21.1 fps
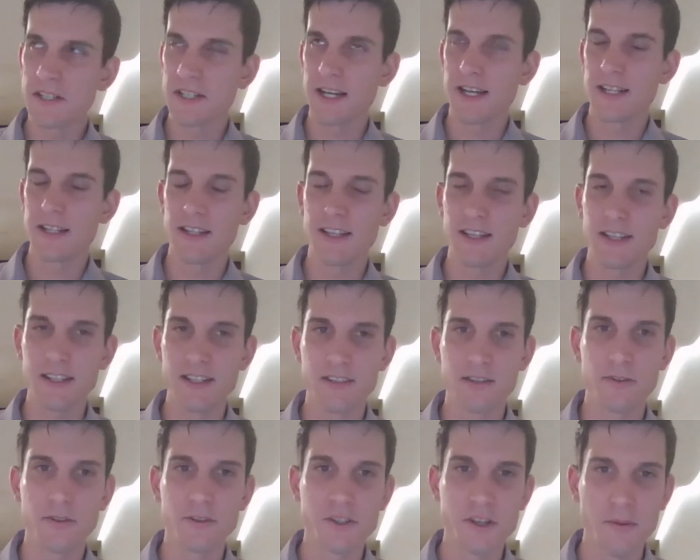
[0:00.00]
just add that
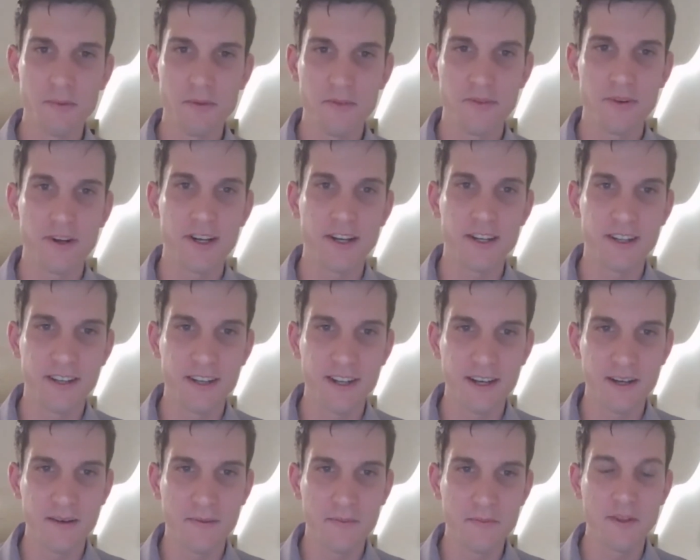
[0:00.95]
this also provided,
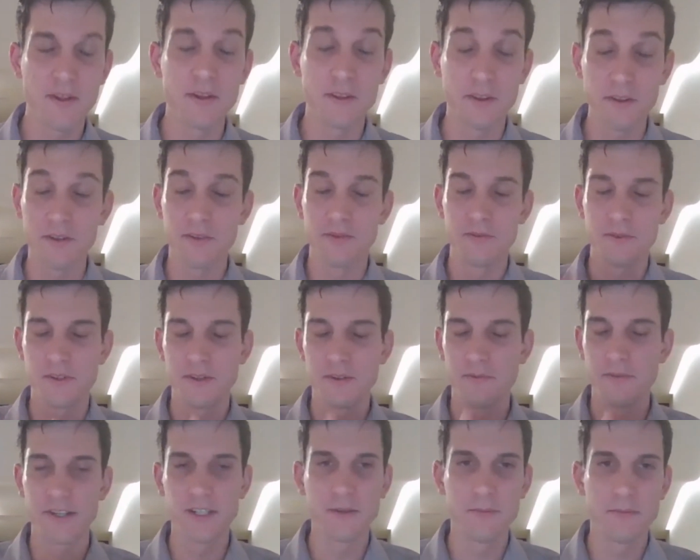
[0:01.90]
that the
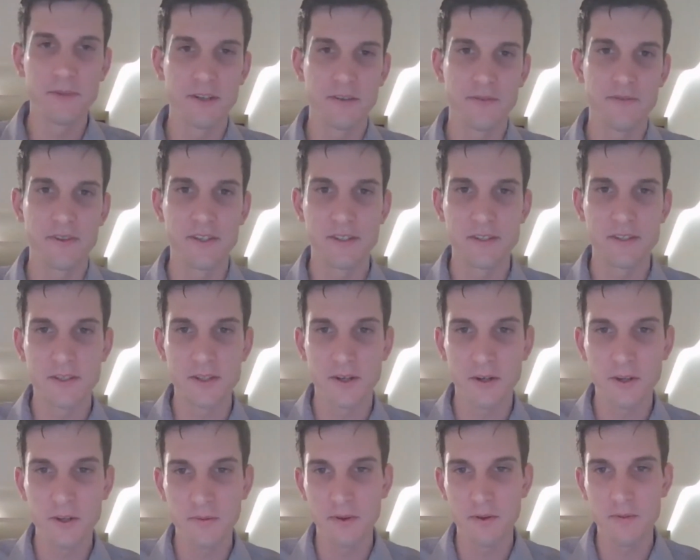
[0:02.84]
development of this
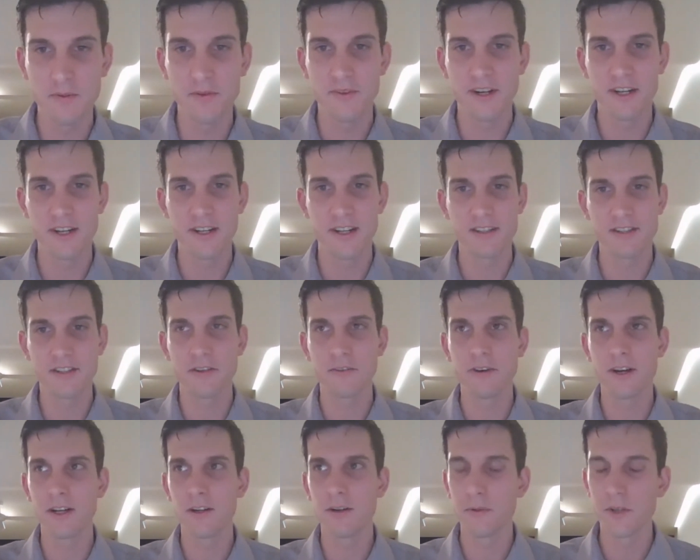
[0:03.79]
document provided us a
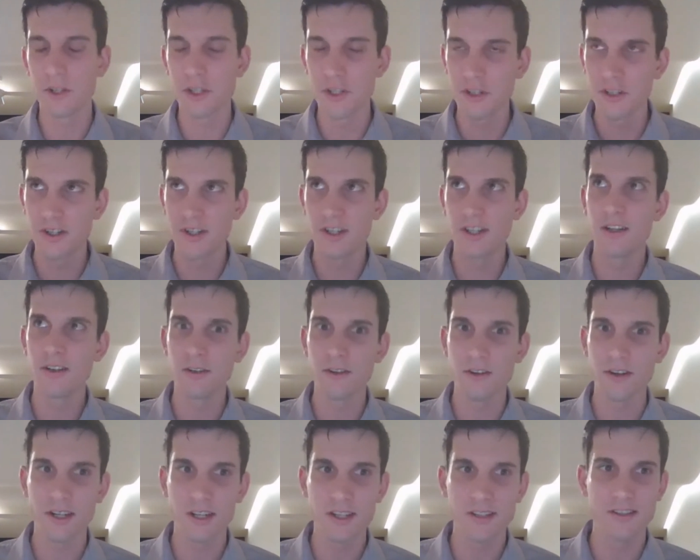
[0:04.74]
great opportunity,
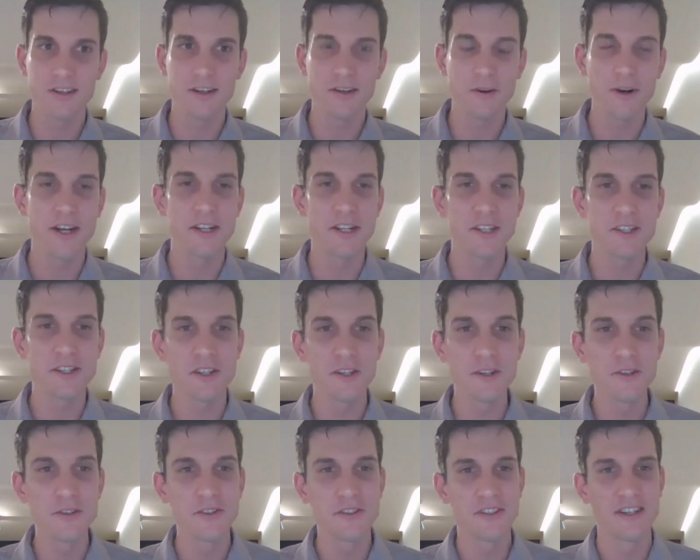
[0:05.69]
or I guess a great
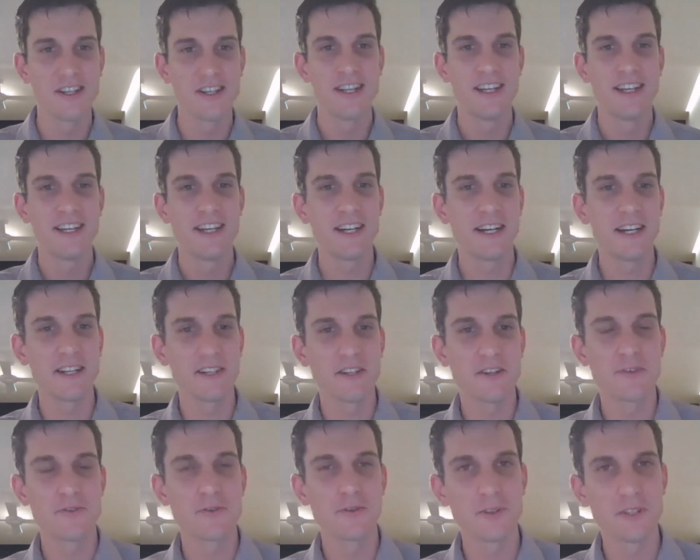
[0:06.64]
excuse, to
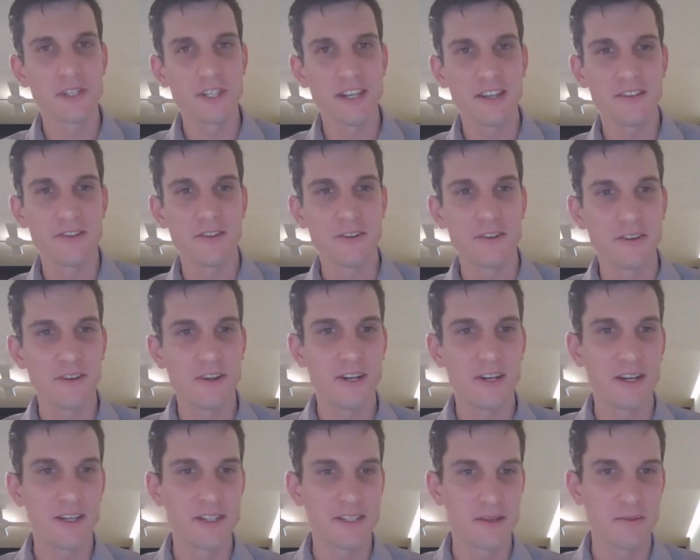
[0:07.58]
draw together
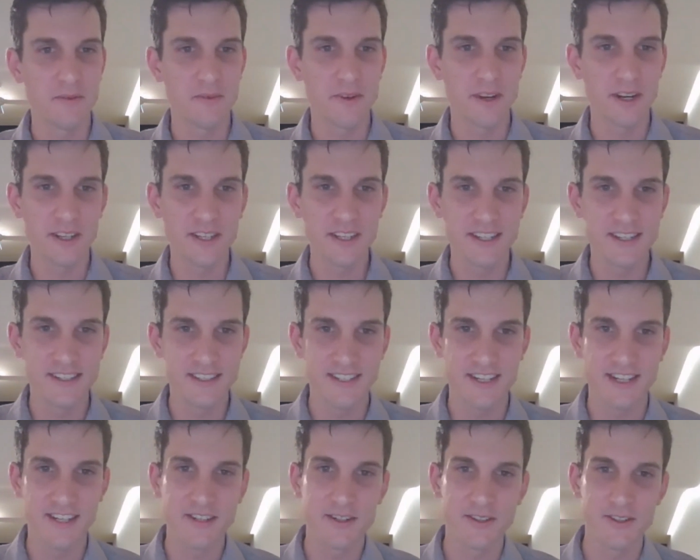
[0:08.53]
some of our key
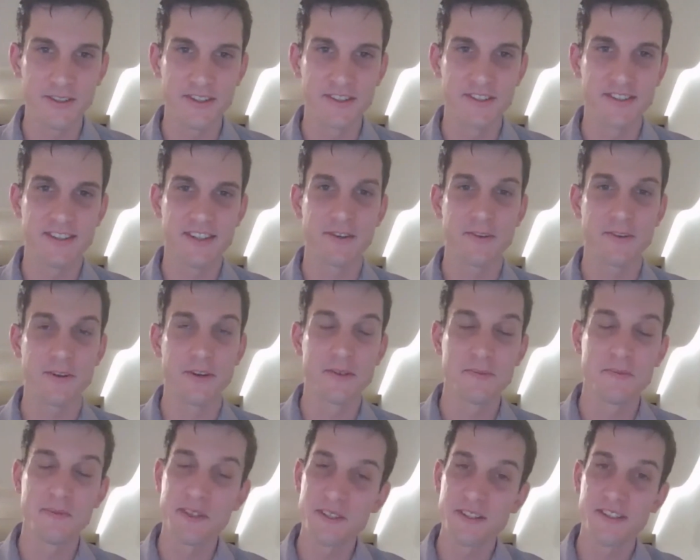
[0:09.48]
stakeholders
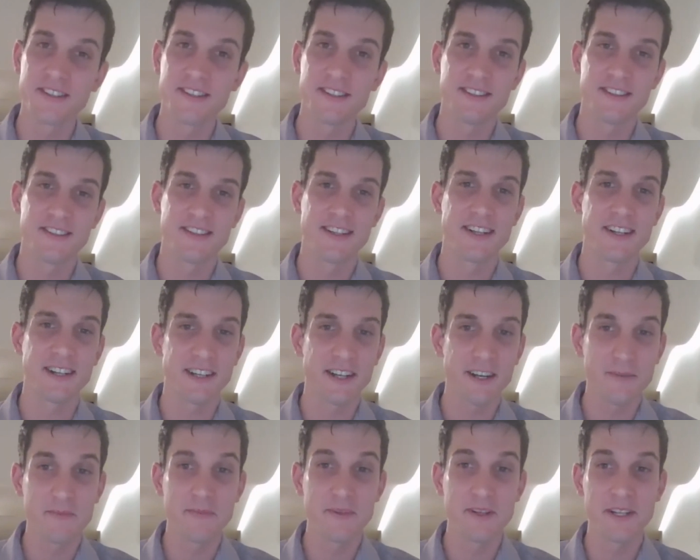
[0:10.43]
across business,
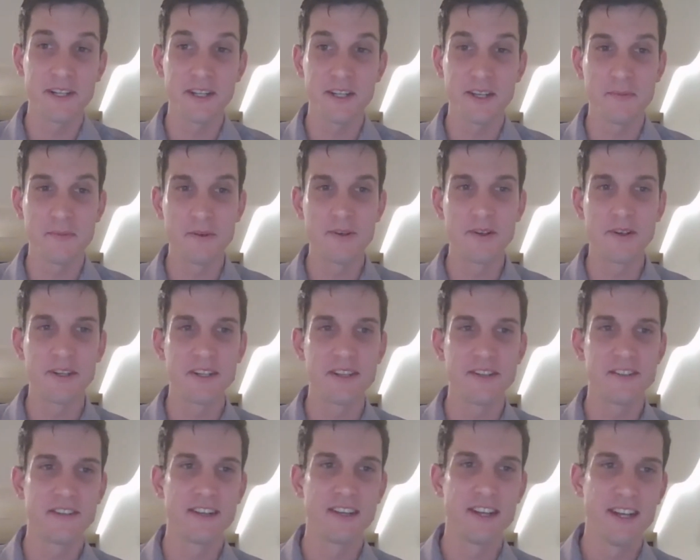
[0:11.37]
government and
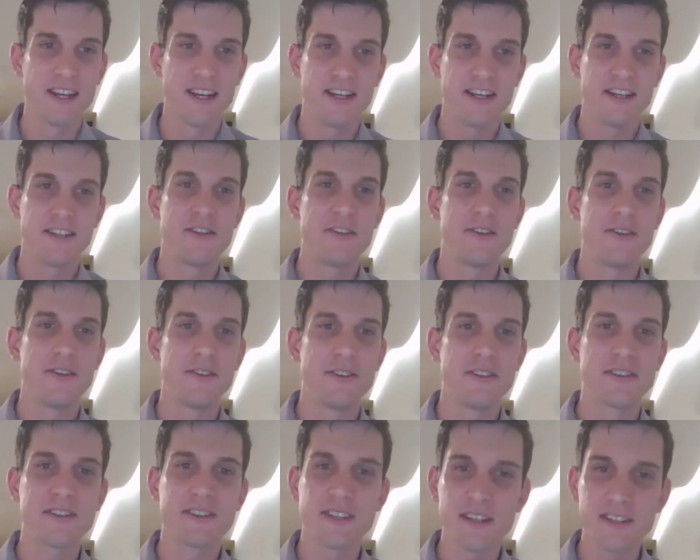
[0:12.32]
communities to
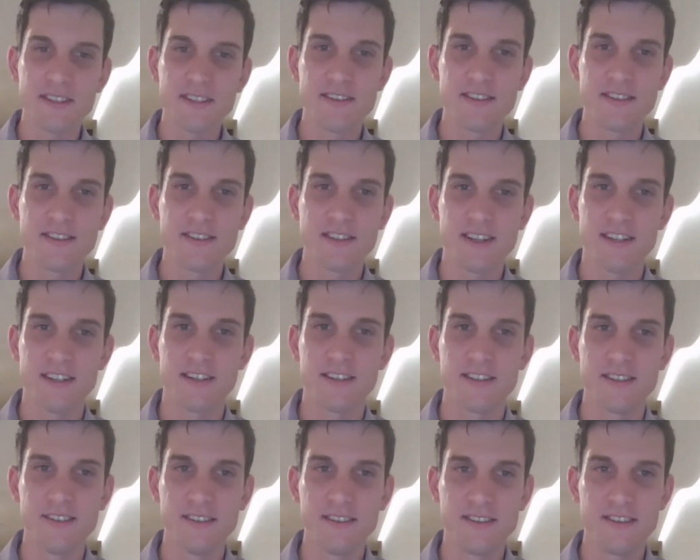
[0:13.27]
discuss the
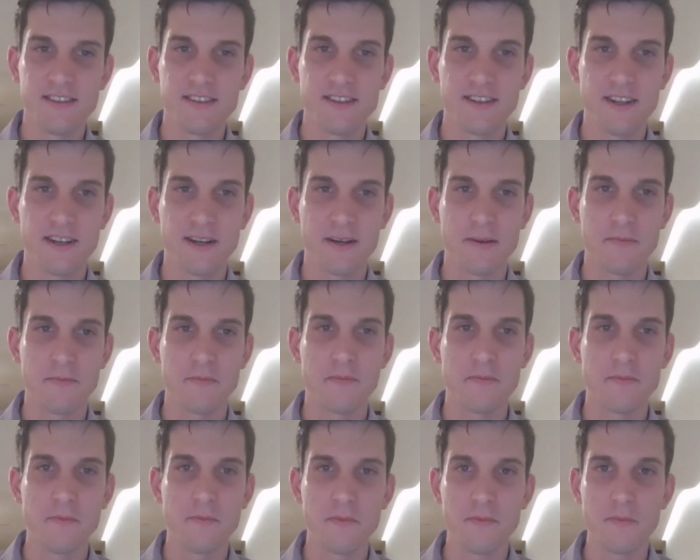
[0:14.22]
challenges,
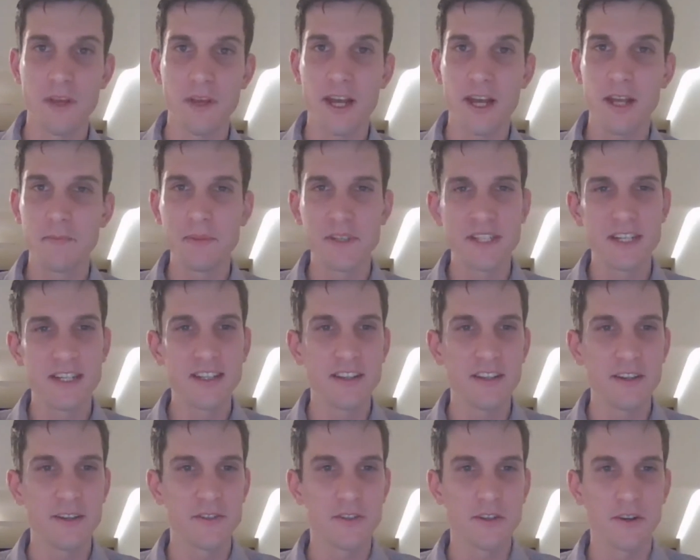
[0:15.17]
and
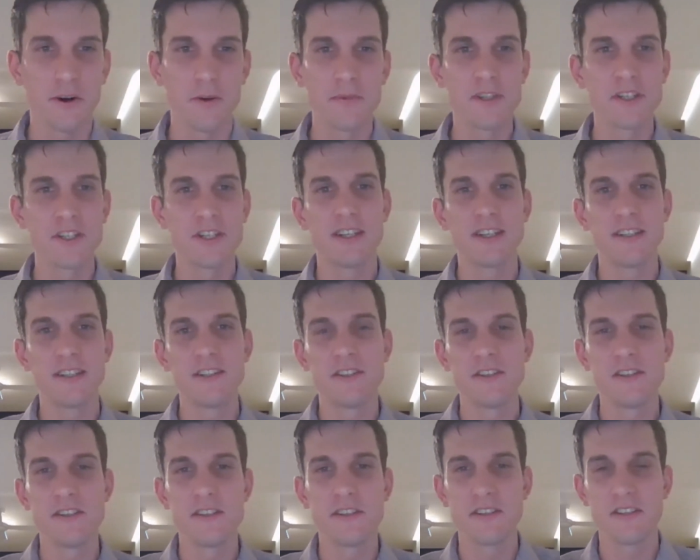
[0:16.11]
particularly those common
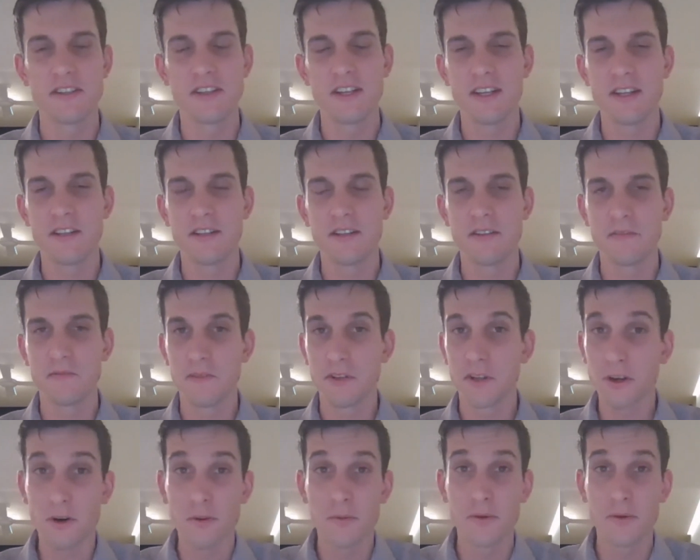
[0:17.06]
challenges,
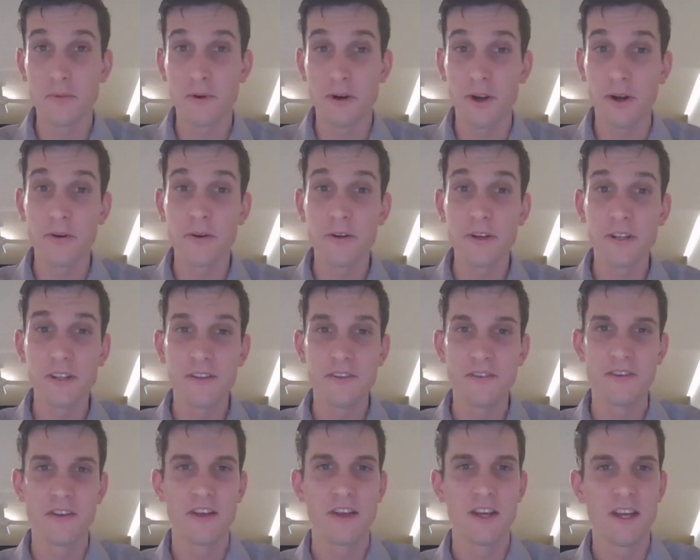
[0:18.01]
the common
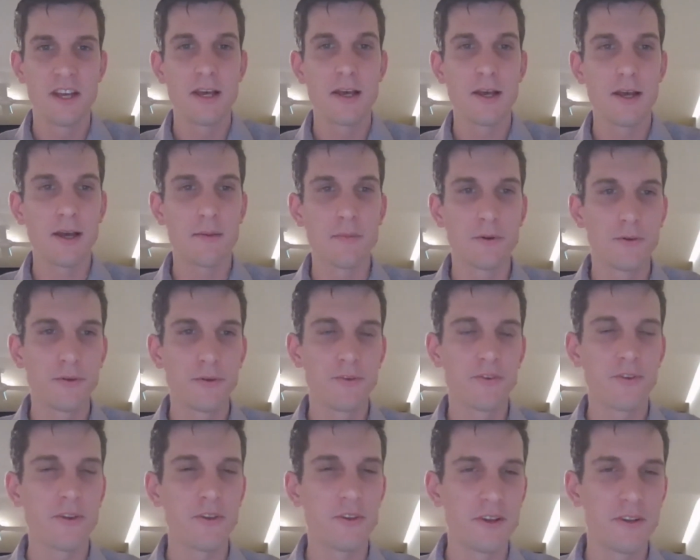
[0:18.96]
priorities, but
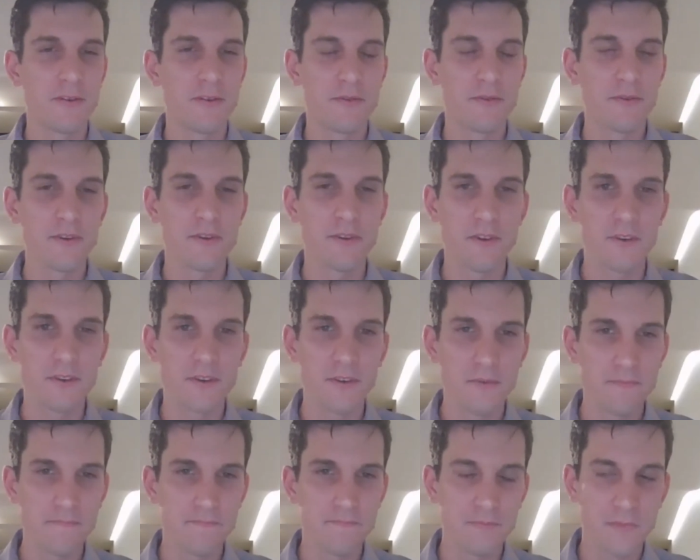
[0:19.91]
also the
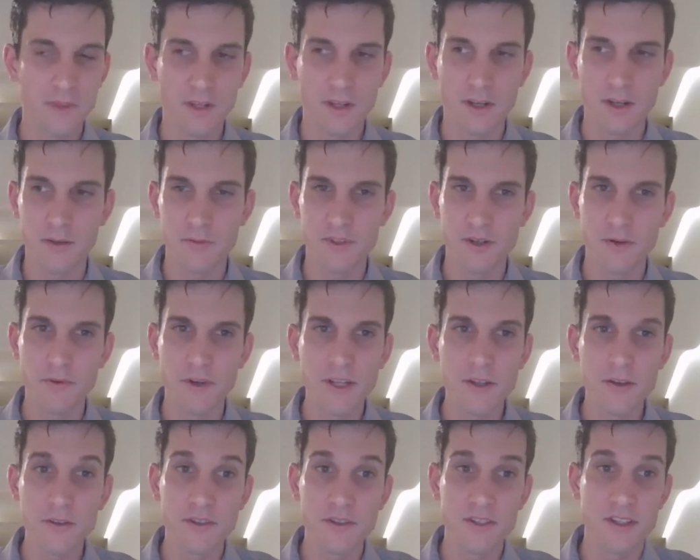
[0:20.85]
differences. So we
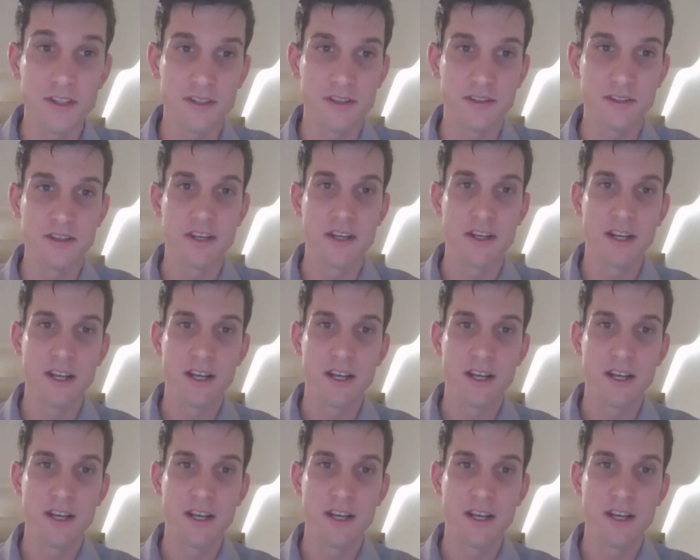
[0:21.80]
use this